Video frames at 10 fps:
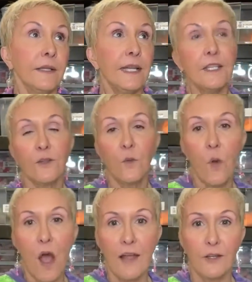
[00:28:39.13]
Into the
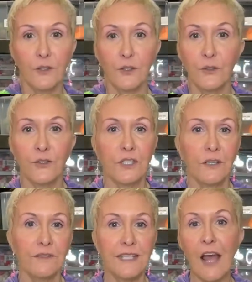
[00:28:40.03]
Wild,
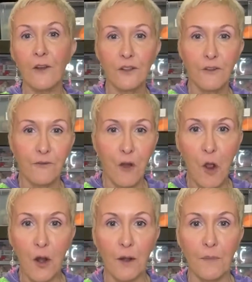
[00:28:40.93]
Down on the
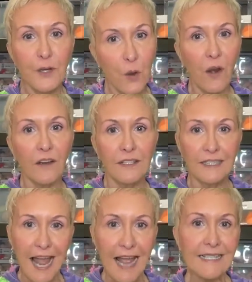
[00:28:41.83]
Farm, you know, our
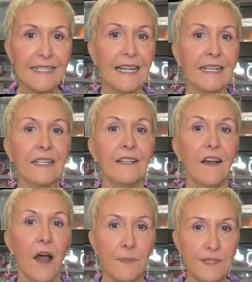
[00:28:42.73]
classic
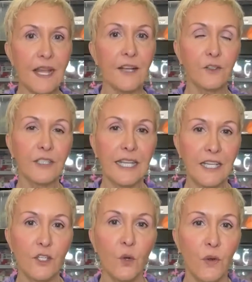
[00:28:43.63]
upcycled
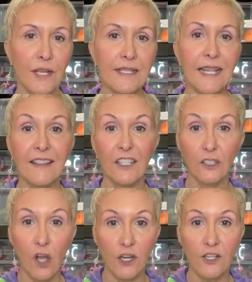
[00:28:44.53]
kid toys in the
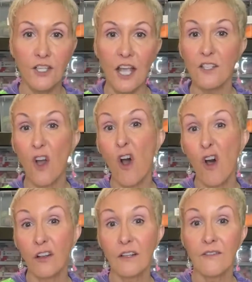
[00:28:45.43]
large size,
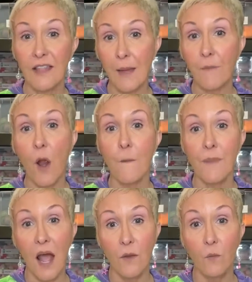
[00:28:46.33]
all of them are
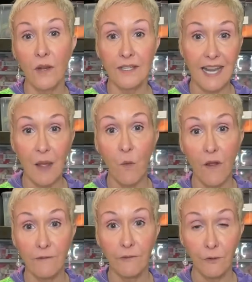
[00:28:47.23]
buy one, get
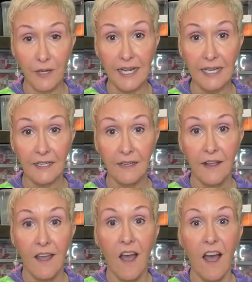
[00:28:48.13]
one free
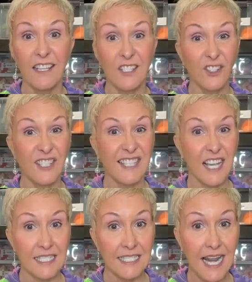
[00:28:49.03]
until
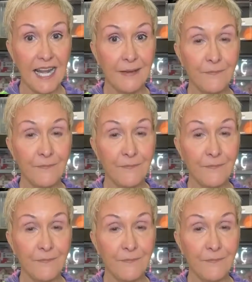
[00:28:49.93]
Sunday.